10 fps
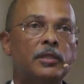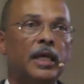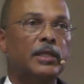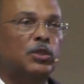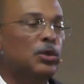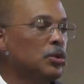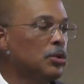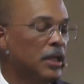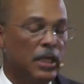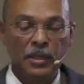And so
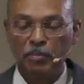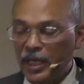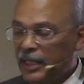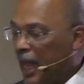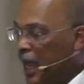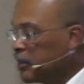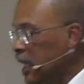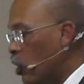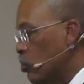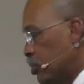many times
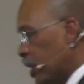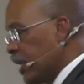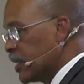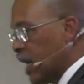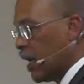our prayers are,